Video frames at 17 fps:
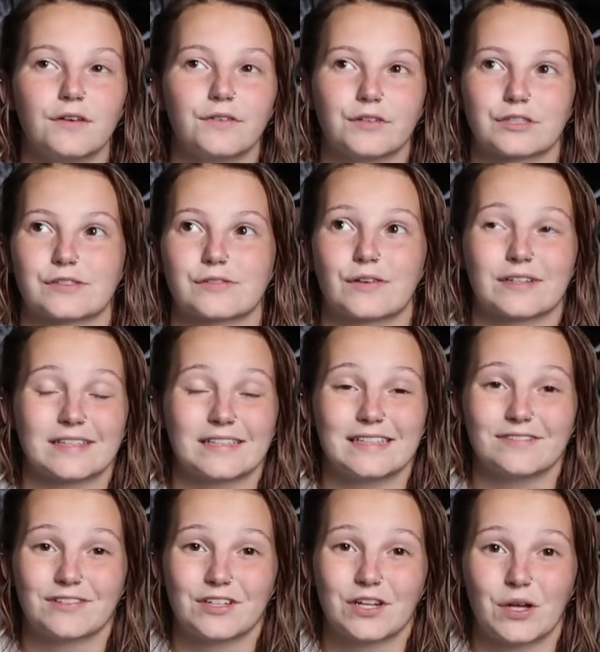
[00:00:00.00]
first of all I didn't
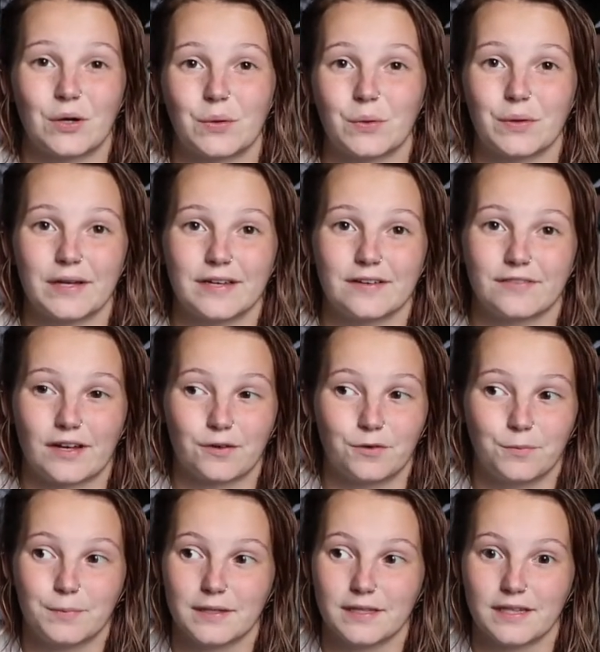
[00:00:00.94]
even know if I
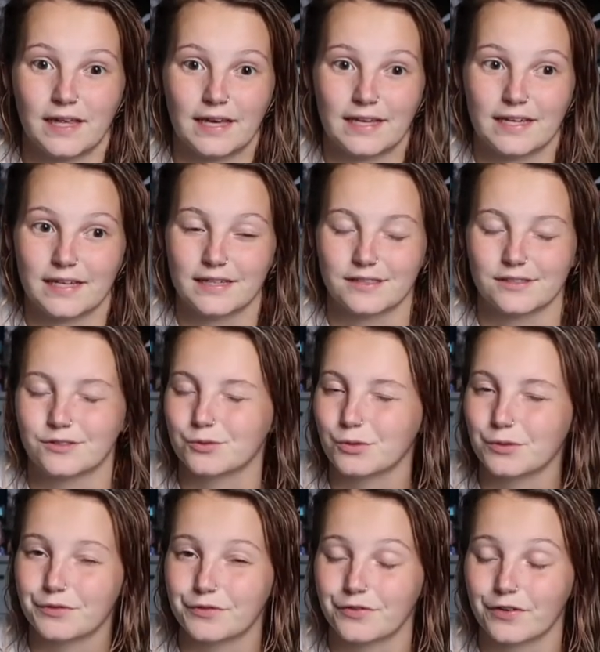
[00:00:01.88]
would be like in
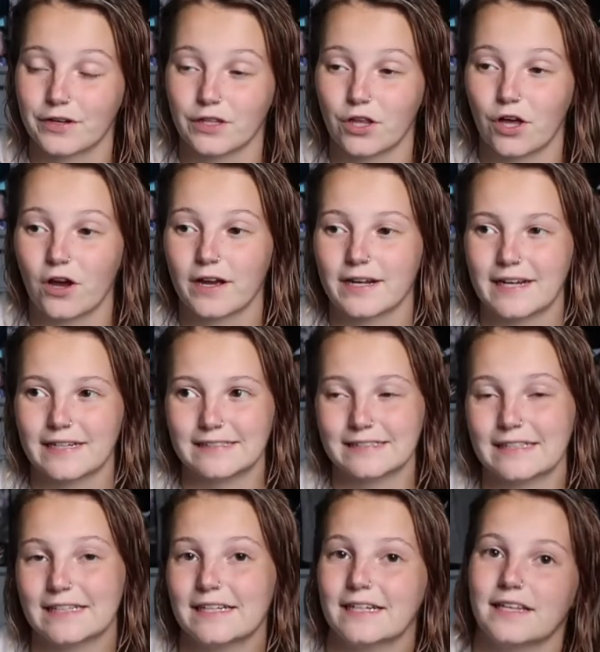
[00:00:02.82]
school for very long, and I
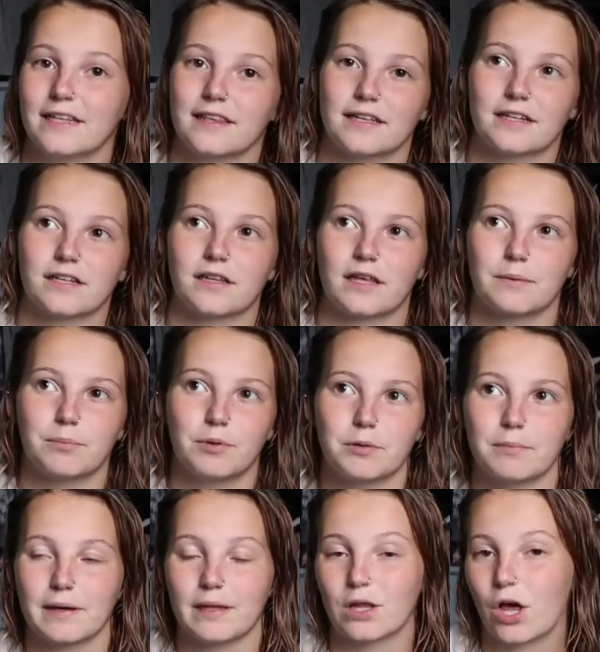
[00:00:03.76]
didn't get anything to like
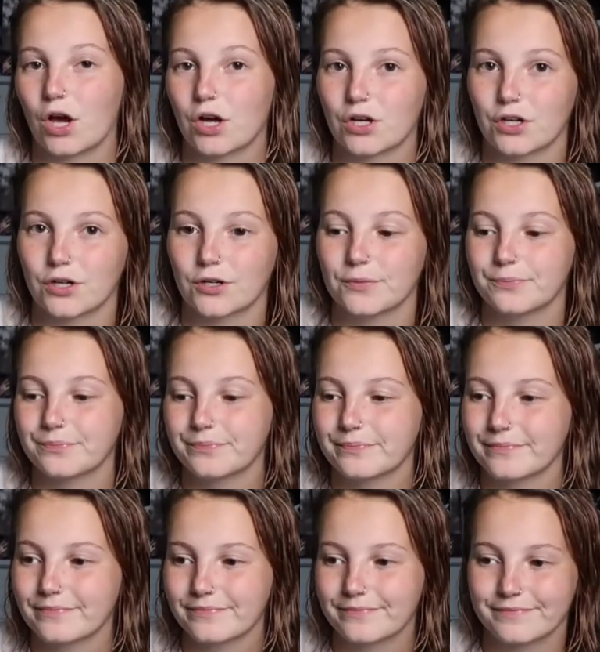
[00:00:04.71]
put in my locker.
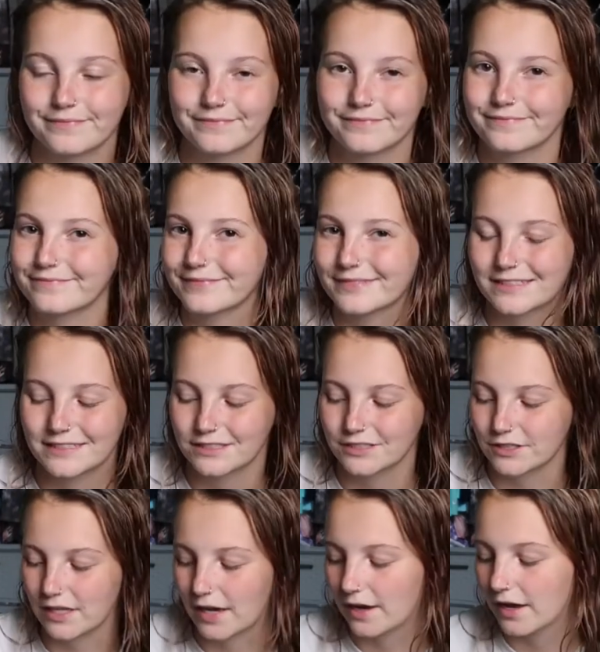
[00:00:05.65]

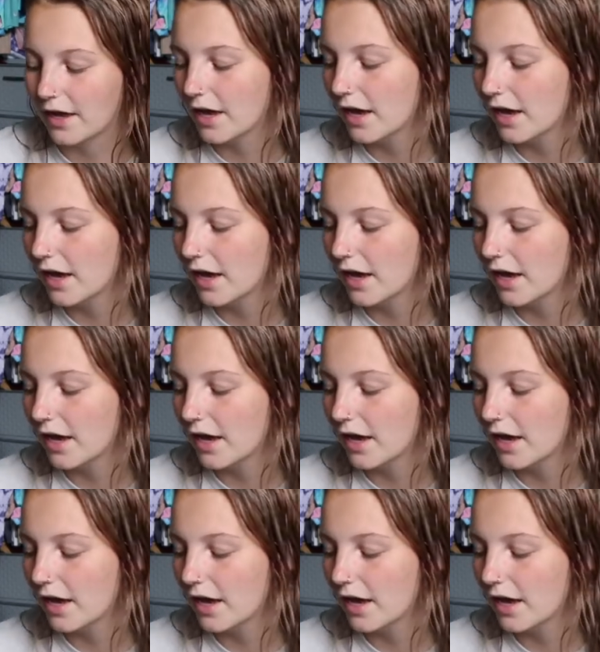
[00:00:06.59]
So yeah,